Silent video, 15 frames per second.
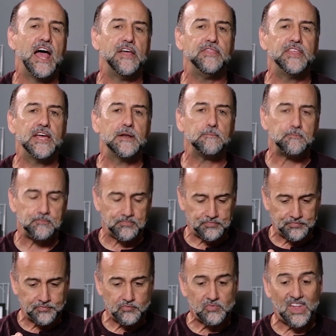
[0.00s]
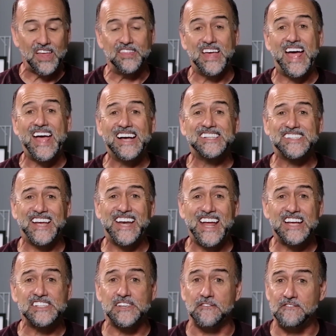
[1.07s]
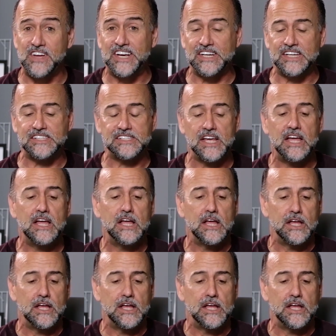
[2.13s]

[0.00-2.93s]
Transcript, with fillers: And then the SNS of fitness,